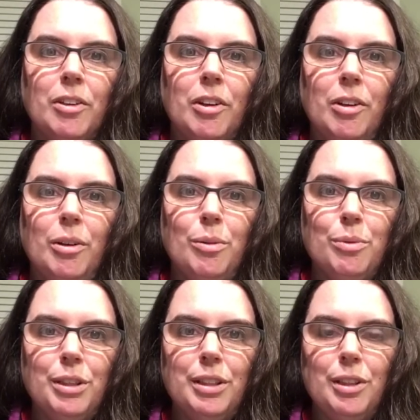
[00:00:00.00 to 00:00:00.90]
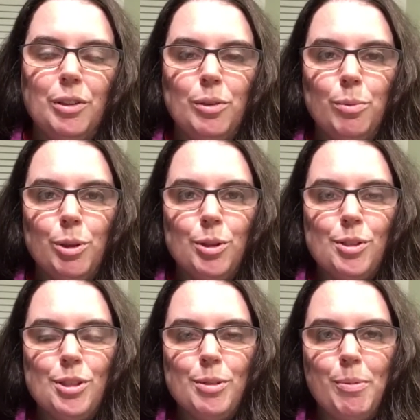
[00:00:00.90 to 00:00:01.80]
All really good
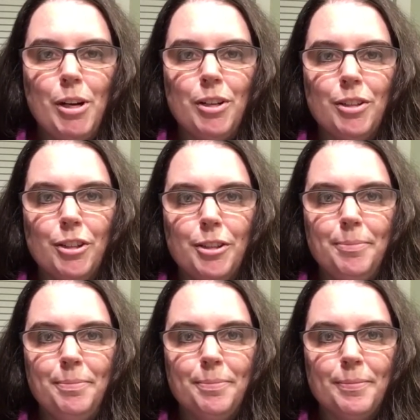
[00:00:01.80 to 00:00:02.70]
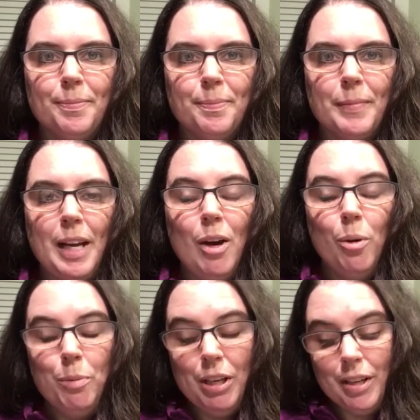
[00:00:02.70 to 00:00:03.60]
words to ponder. I
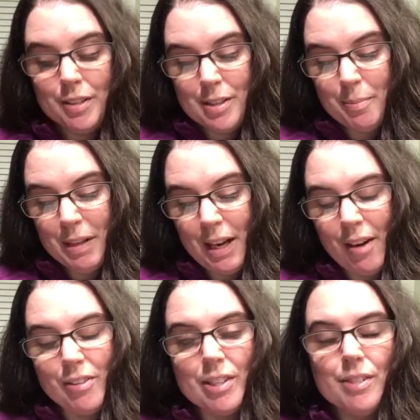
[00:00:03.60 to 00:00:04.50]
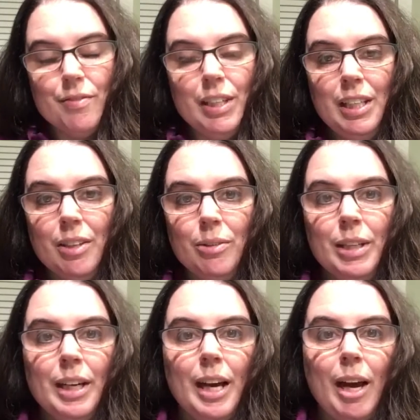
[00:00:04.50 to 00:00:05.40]
hope you got something out of this video.
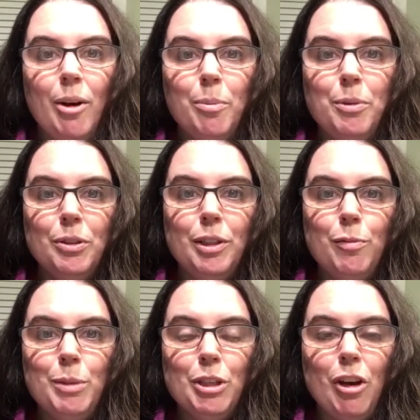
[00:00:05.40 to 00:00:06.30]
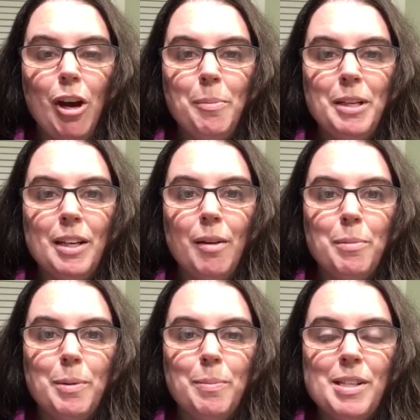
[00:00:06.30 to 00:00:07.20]
I hope you leave me a comment. I've
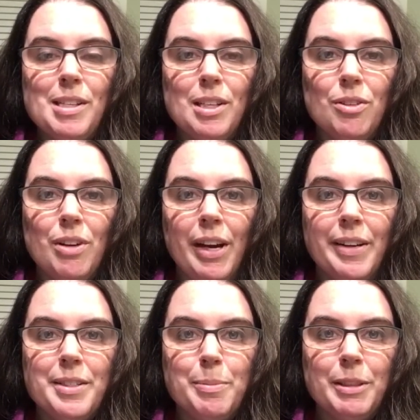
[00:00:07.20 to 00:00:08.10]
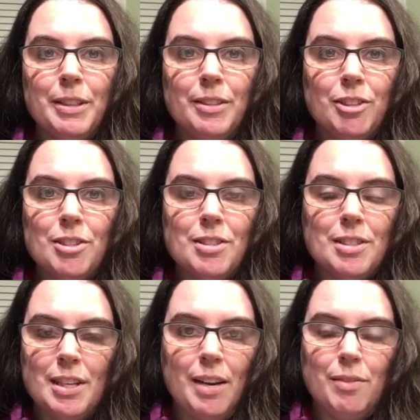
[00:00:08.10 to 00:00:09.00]
been missing you guys, but just
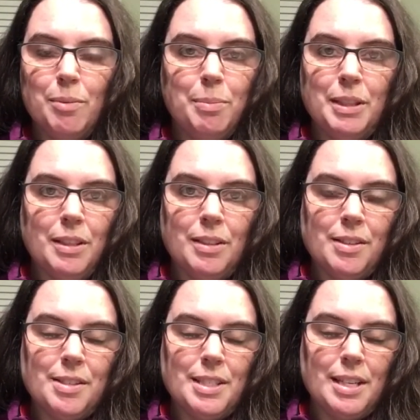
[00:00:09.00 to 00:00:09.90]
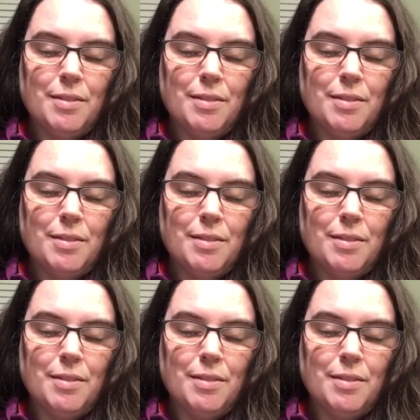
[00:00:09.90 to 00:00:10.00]
haven't been in the state